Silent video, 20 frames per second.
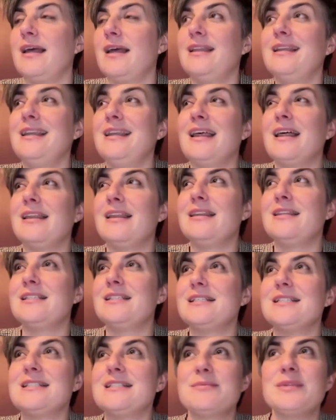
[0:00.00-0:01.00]
And
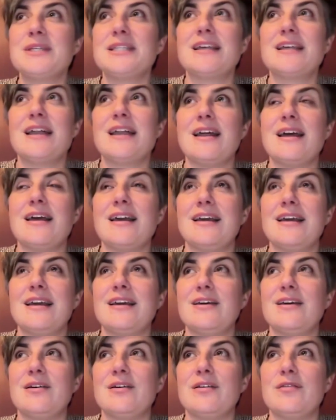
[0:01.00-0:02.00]
this is something that
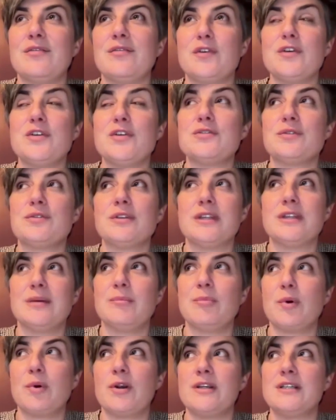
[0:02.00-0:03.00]
feels really
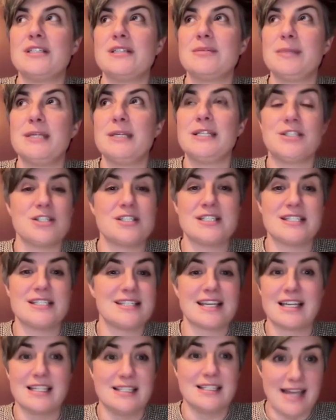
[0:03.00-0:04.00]
important to me just as
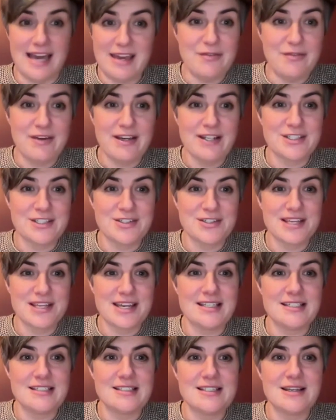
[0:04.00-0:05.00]
like a life
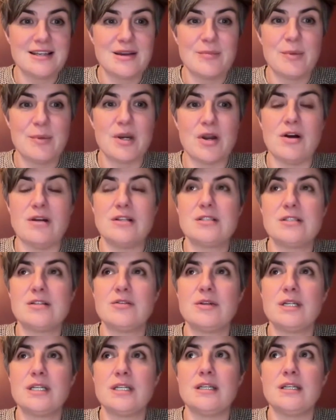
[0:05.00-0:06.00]
exercise, but
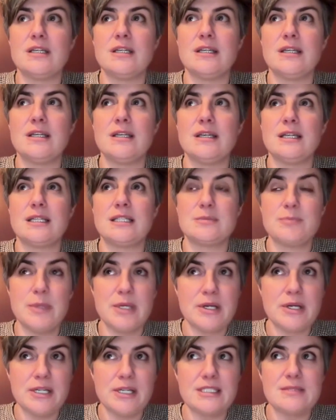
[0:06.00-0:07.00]
also in
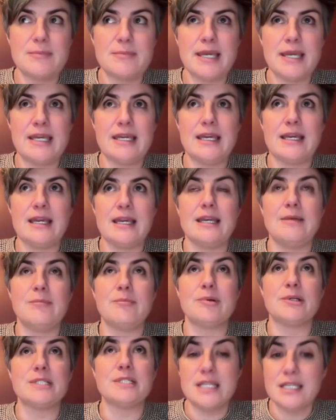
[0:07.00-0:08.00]
experience making and
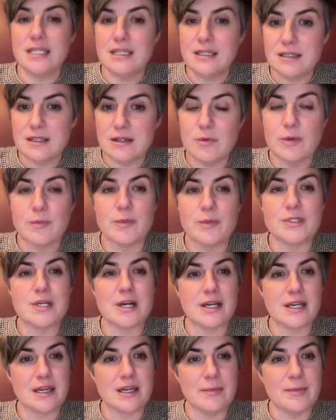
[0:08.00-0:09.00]
in particular when we're
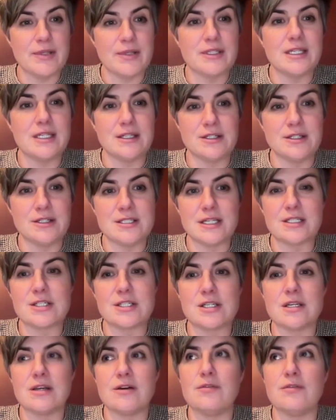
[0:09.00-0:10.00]
talking about the
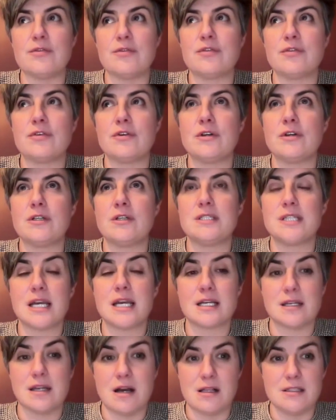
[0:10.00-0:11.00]
intersection of
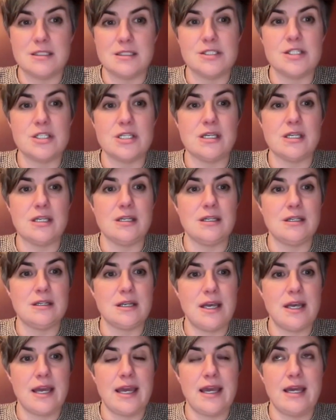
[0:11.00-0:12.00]
technology
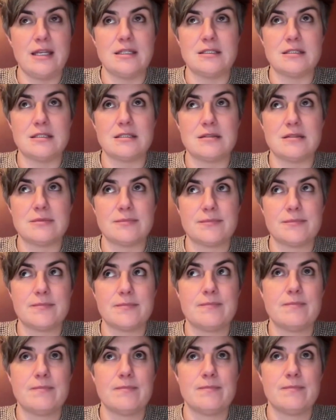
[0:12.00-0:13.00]
and
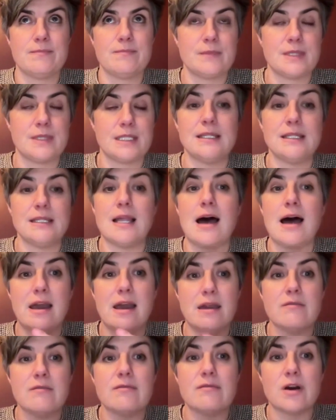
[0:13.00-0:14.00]

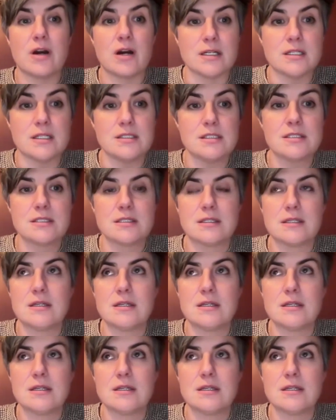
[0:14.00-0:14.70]
live art